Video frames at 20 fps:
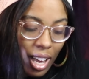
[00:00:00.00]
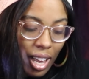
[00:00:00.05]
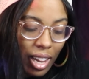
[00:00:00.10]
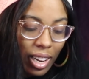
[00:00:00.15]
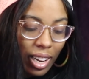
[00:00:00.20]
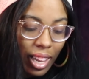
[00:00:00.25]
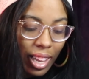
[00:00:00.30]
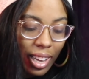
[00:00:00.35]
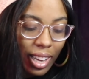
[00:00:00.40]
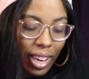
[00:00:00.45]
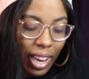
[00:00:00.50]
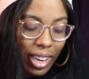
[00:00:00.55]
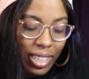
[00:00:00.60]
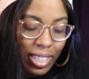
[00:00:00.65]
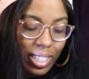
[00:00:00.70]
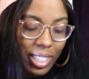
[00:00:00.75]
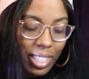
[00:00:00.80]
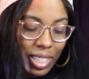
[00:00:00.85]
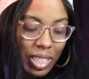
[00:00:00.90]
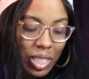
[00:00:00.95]
Like, I
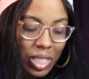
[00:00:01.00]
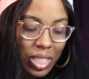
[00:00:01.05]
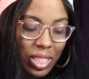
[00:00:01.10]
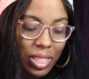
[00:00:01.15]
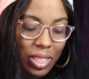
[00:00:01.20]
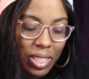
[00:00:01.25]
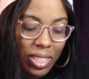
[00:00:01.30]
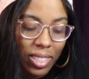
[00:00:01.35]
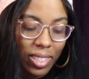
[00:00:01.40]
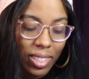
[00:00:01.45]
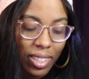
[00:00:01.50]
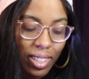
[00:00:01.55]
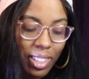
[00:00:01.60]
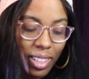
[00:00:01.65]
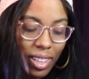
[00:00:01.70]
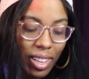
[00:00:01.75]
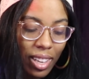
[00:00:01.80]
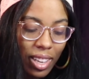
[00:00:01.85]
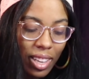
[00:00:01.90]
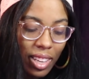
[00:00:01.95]
didn't ex-
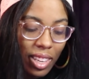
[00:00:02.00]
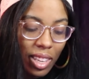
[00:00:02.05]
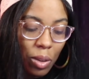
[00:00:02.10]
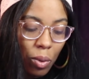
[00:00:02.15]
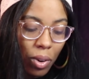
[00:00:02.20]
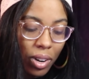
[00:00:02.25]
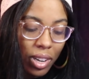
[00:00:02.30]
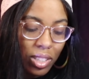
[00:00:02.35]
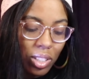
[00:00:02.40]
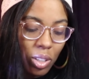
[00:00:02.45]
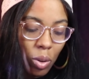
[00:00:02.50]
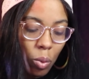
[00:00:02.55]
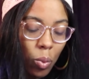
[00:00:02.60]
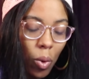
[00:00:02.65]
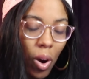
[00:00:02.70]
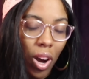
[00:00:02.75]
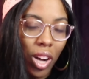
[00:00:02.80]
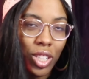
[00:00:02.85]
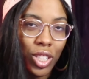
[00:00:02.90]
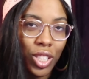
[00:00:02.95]
he wanted to
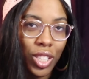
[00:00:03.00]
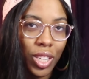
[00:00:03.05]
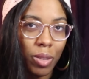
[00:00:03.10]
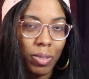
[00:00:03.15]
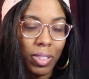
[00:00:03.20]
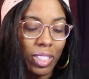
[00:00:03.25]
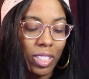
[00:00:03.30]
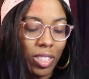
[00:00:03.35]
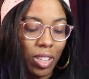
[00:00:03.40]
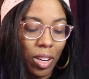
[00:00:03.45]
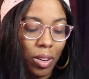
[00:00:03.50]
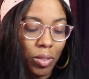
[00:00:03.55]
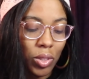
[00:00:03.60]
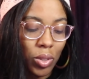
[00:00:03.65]
watch him and stuff,